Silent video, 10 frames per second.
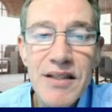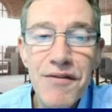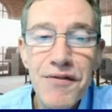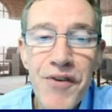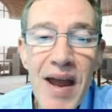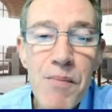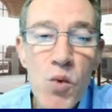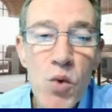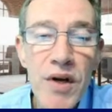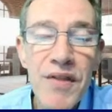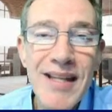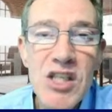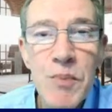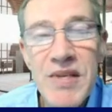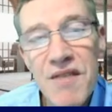framework that
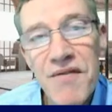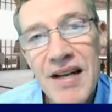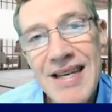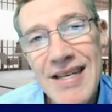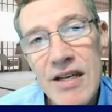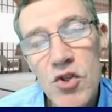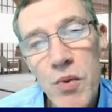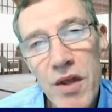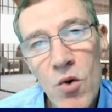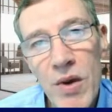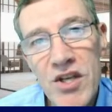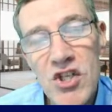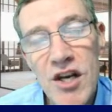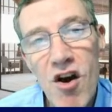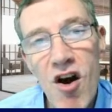specifically deals with the
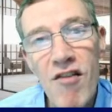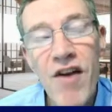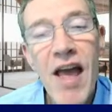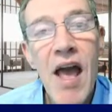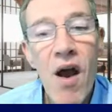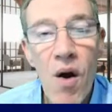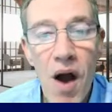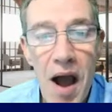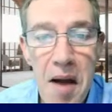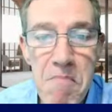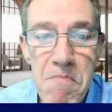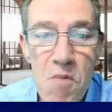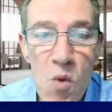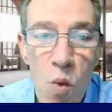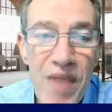question of
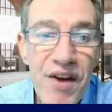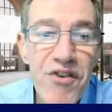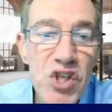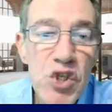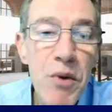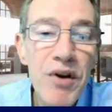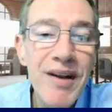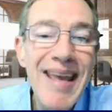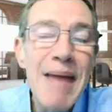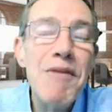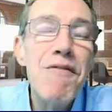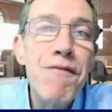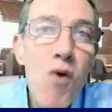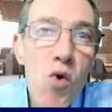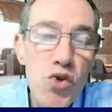whether a respondent can be
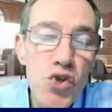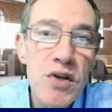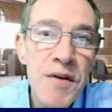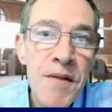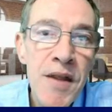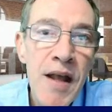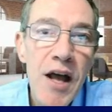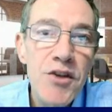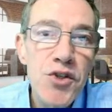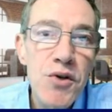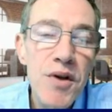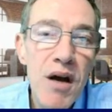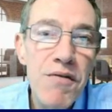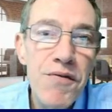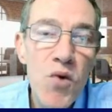forced to
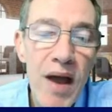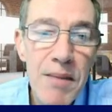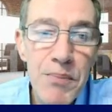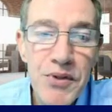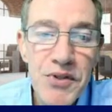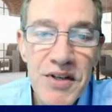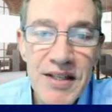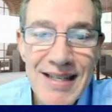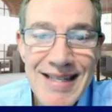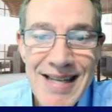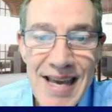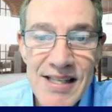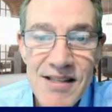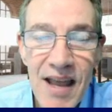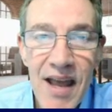go for a paternity
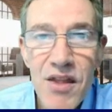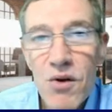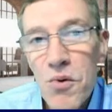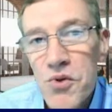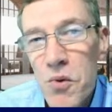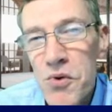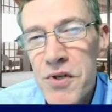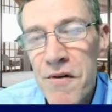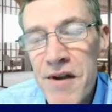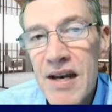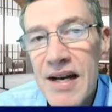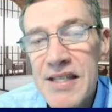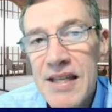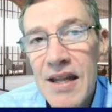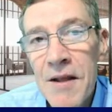test. And the courts also
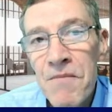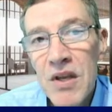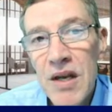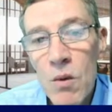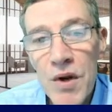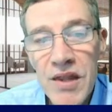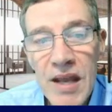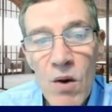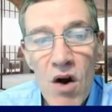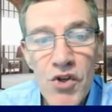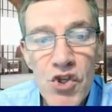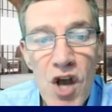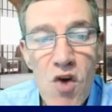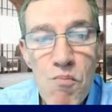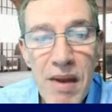realized that, there are
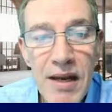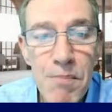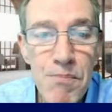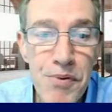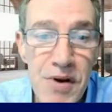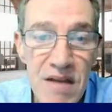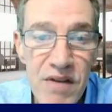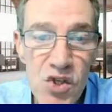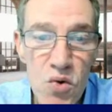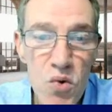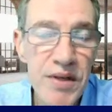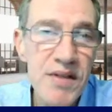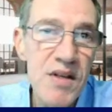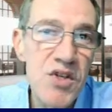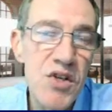so many previous court
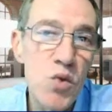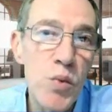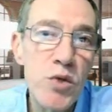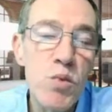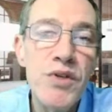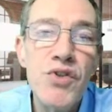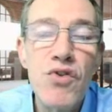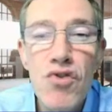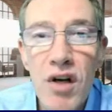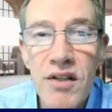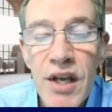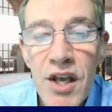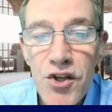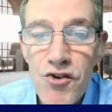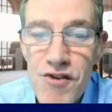decisions which was not
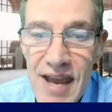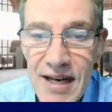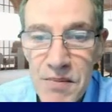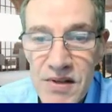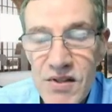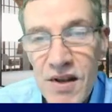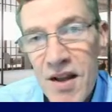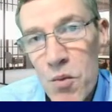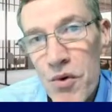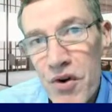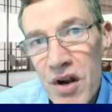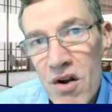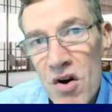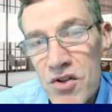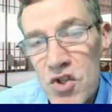unanimous with
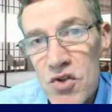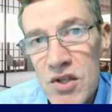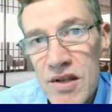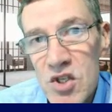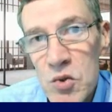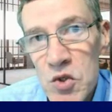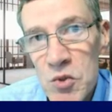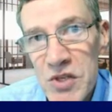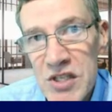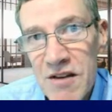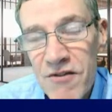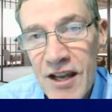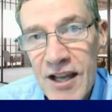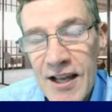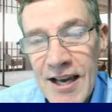regards to this
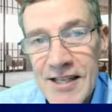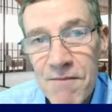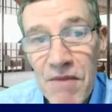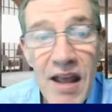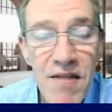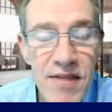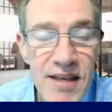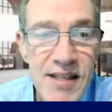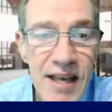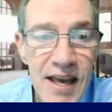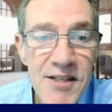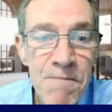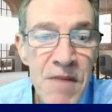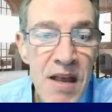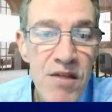specific case. In this case,
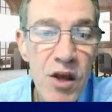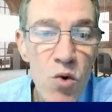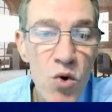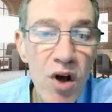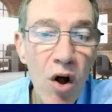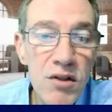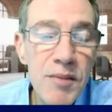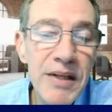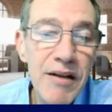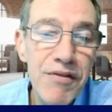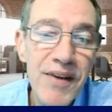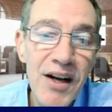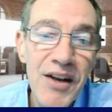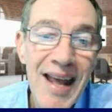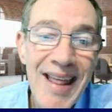the court ultimately
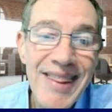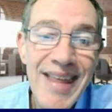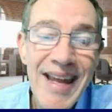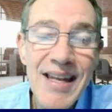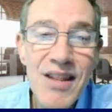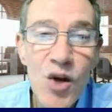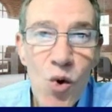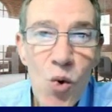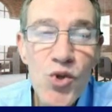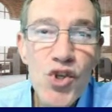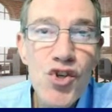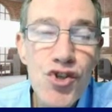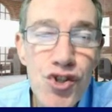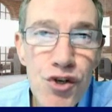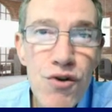found that the courts
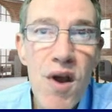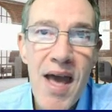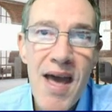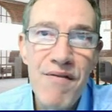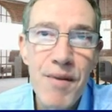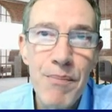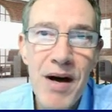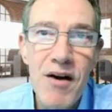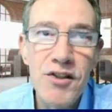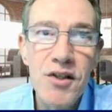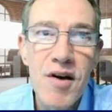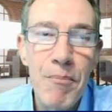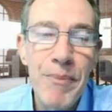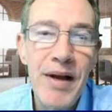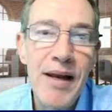do have the power to
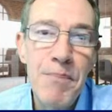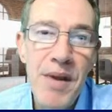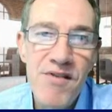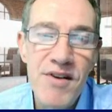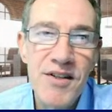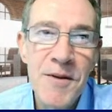compel a parent